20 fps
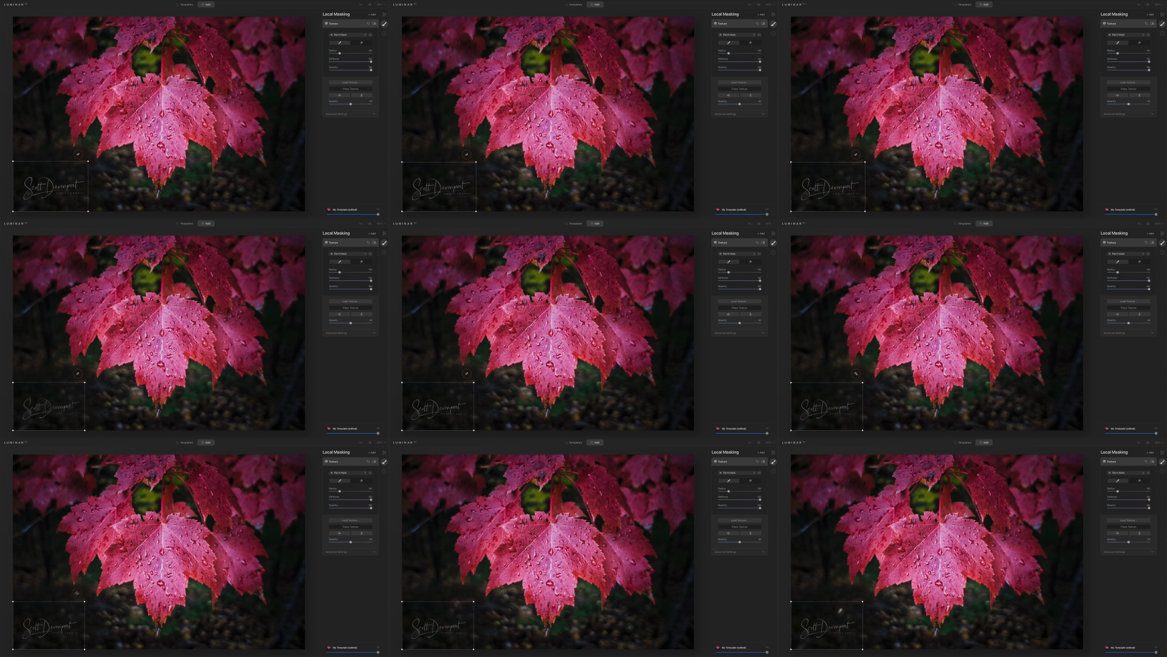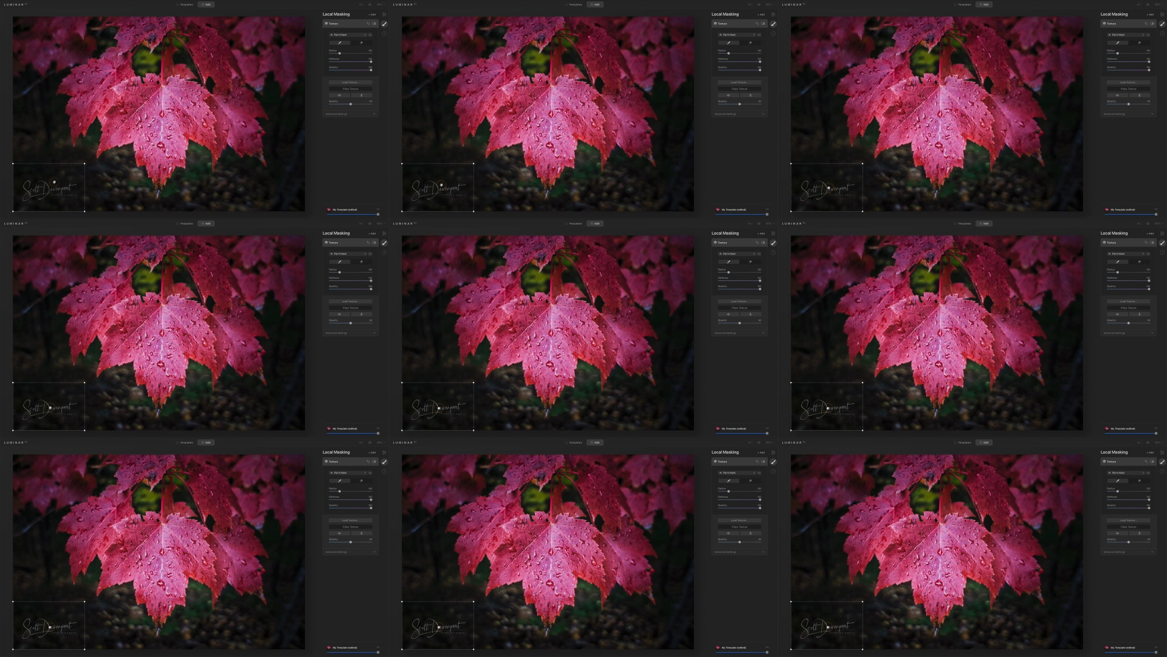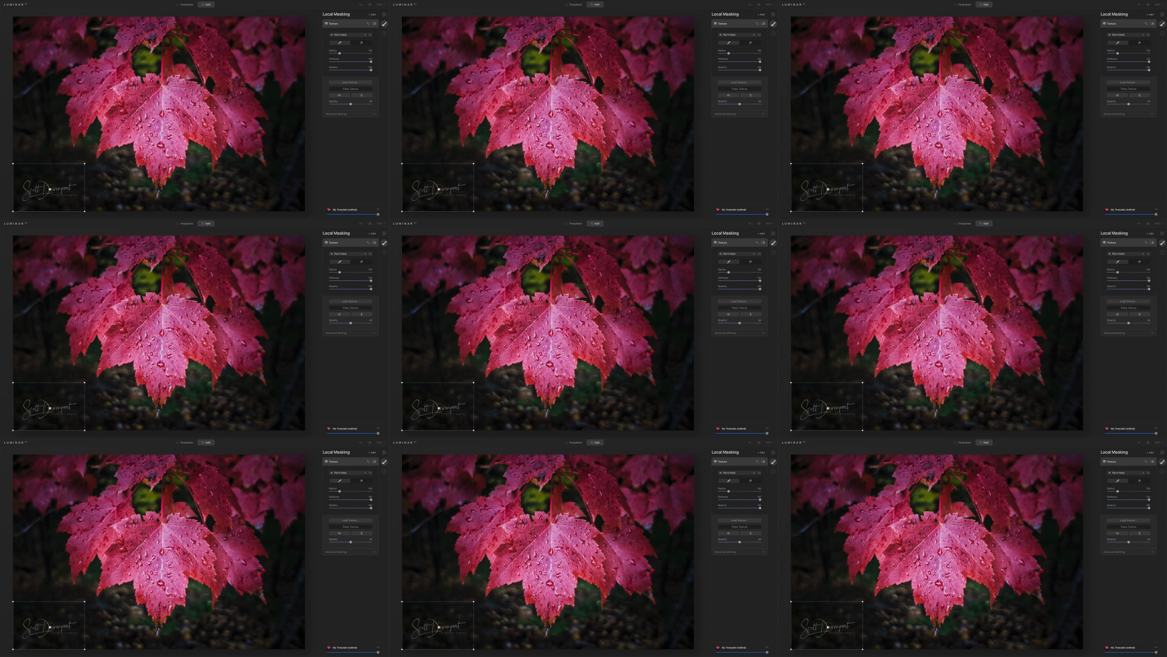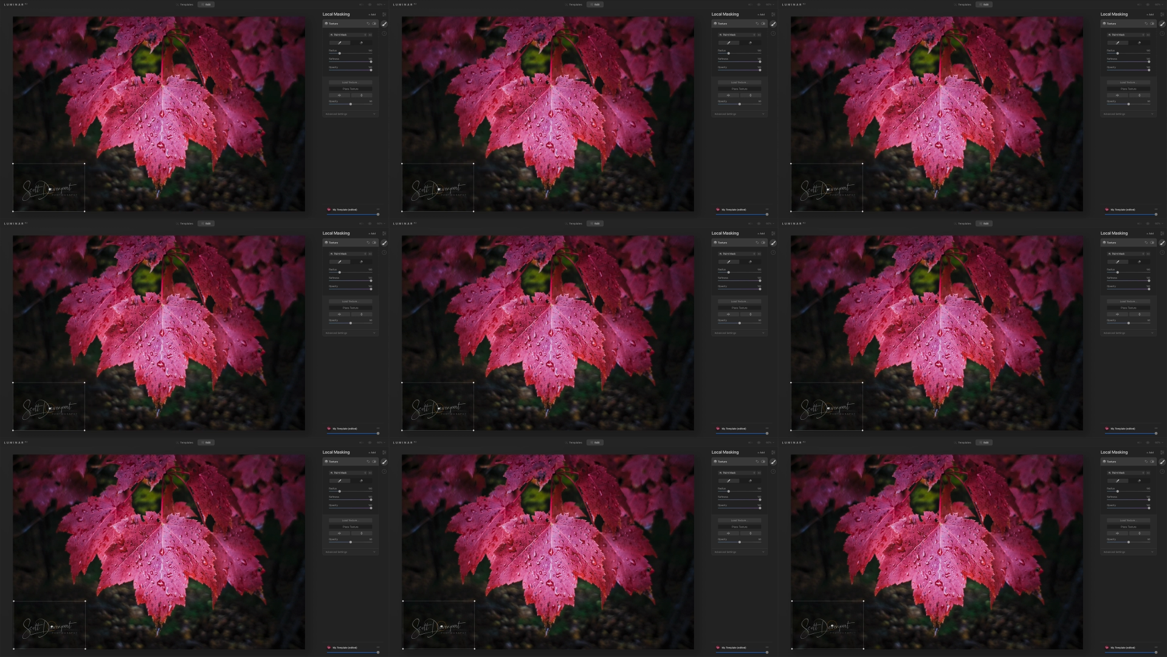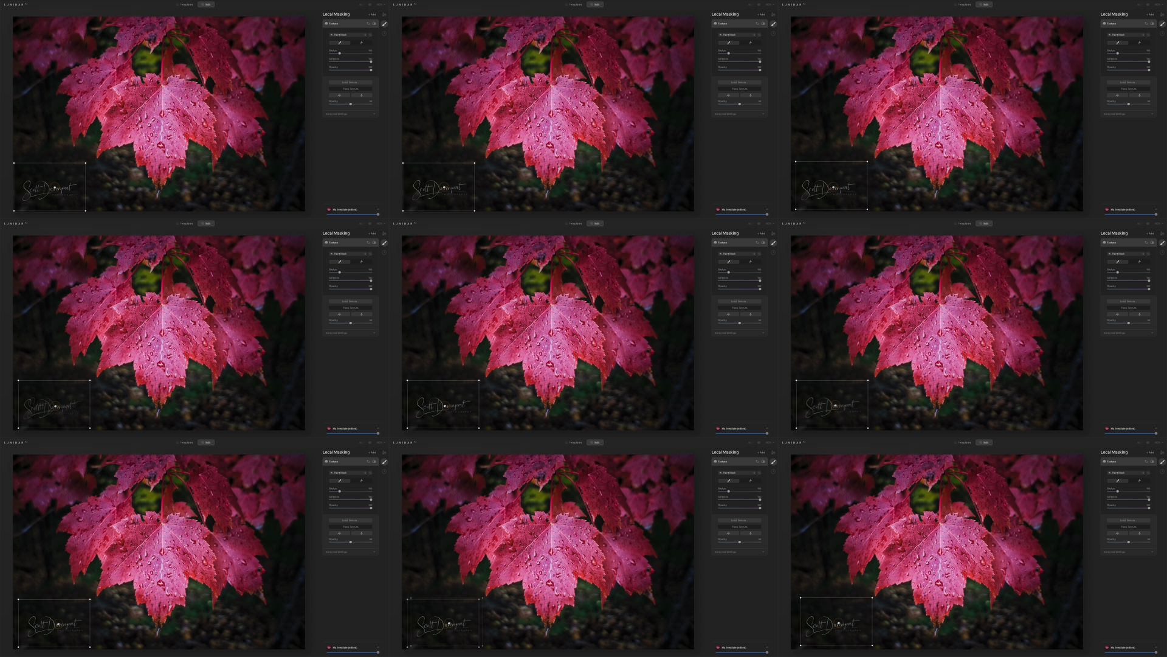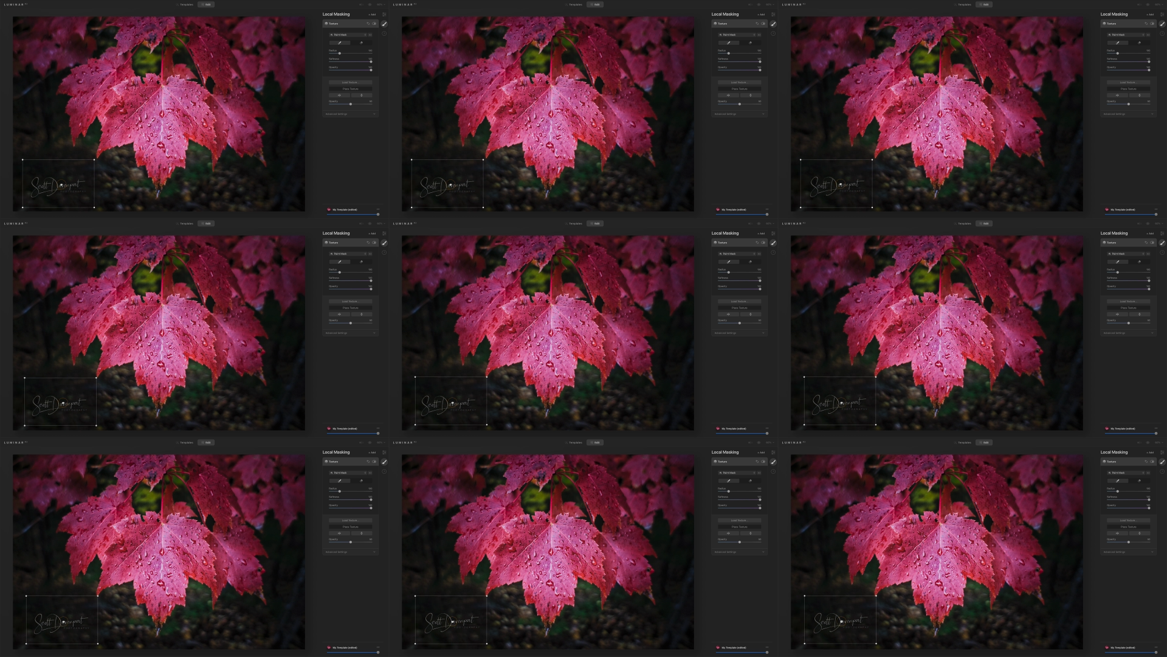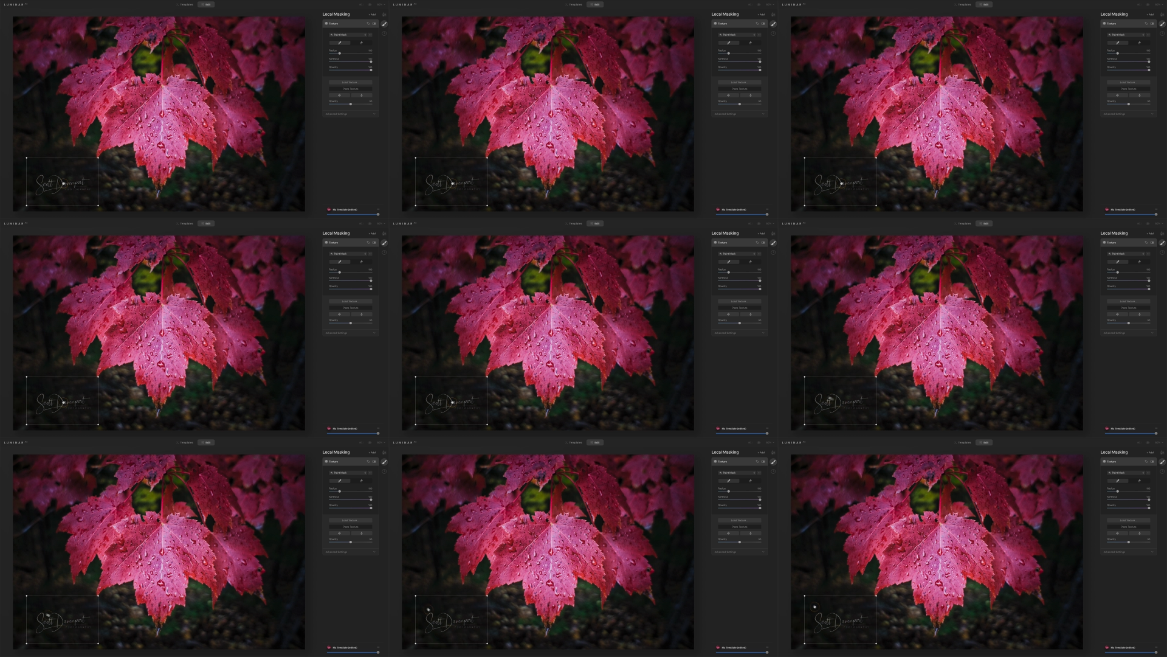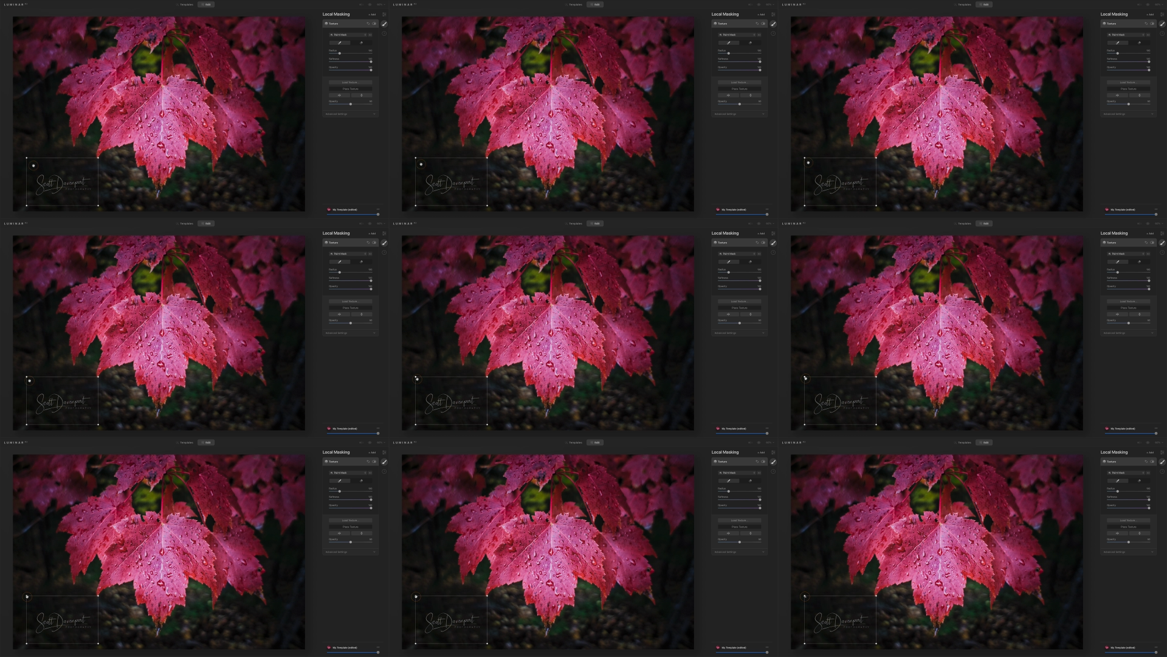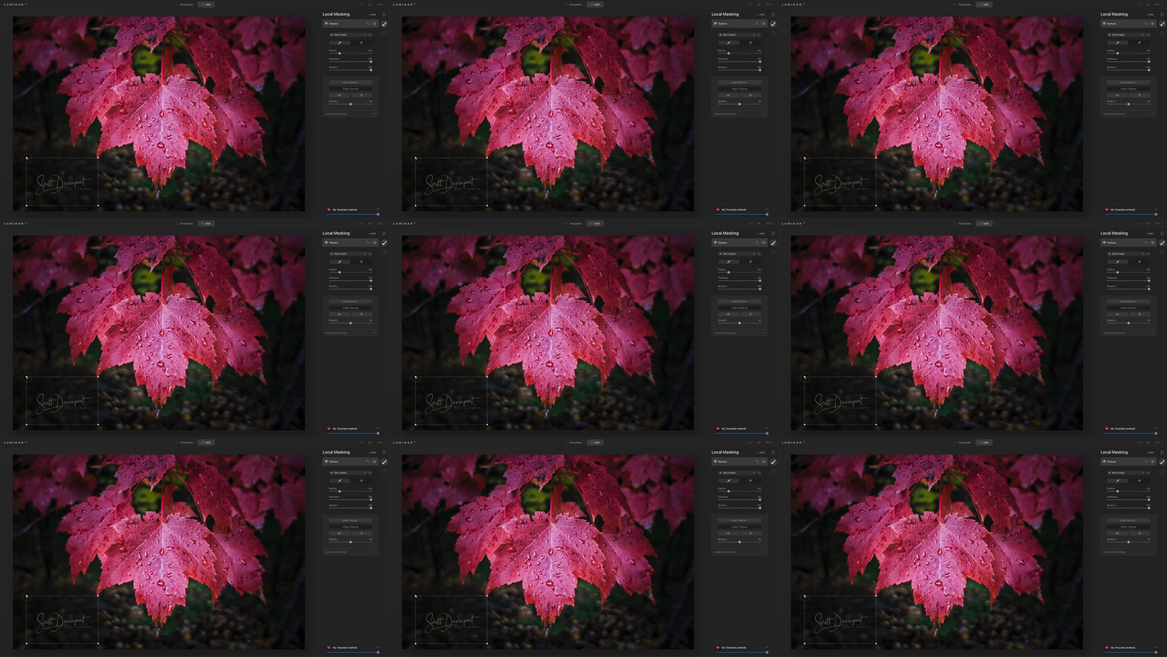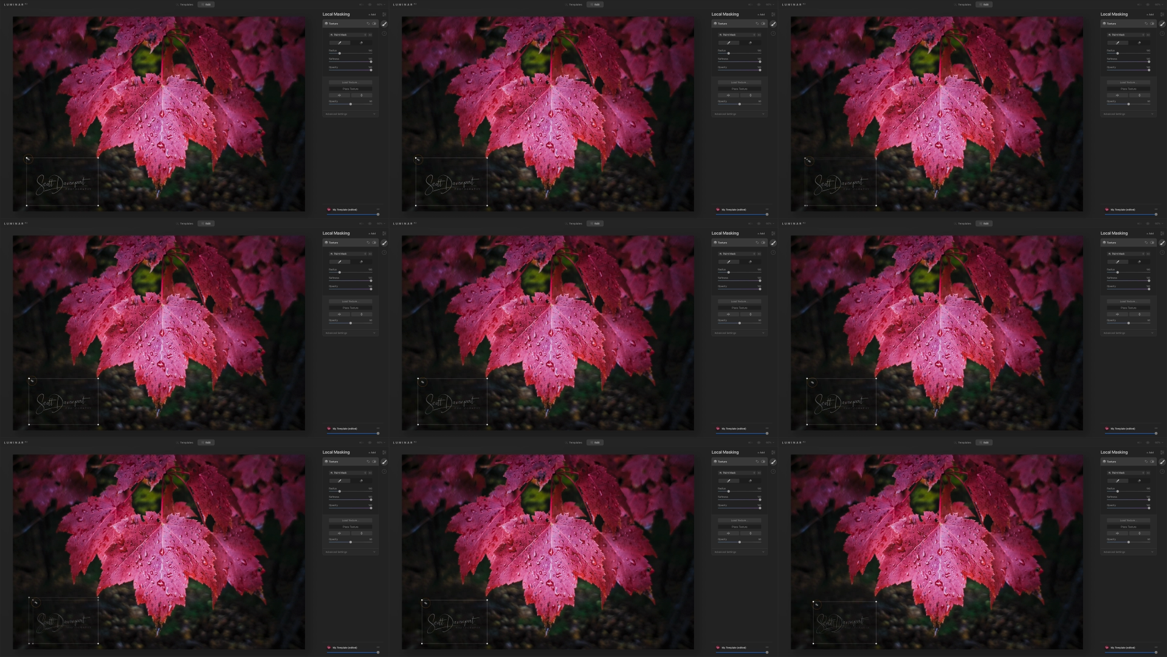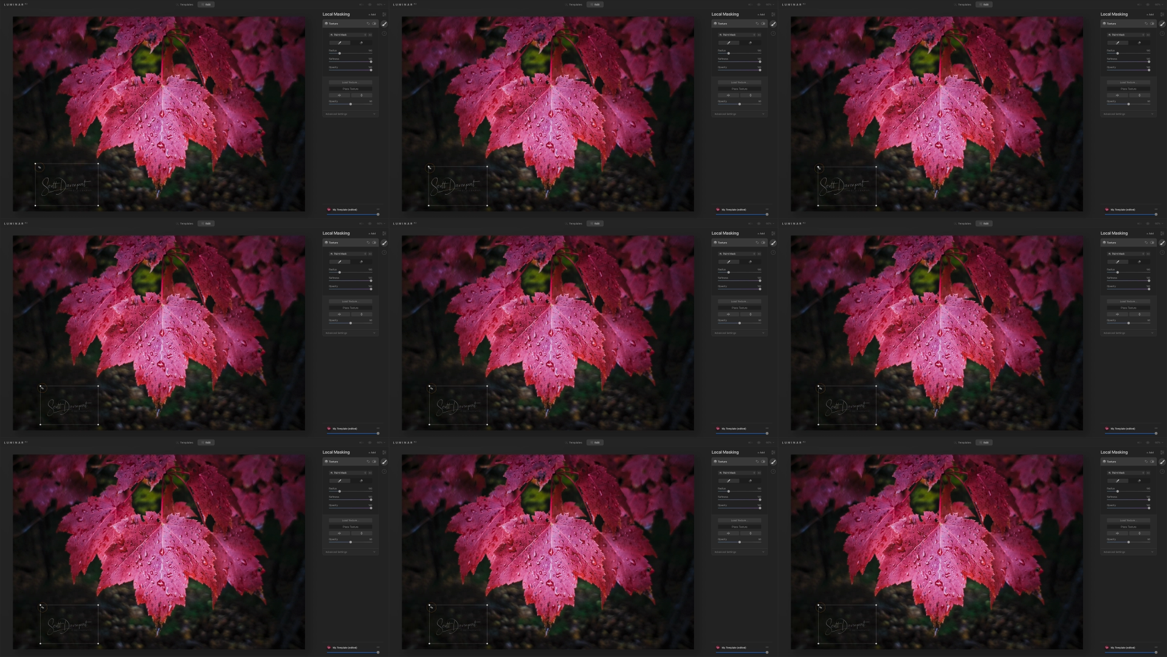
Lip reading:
No face is visible, so there are no lips to read.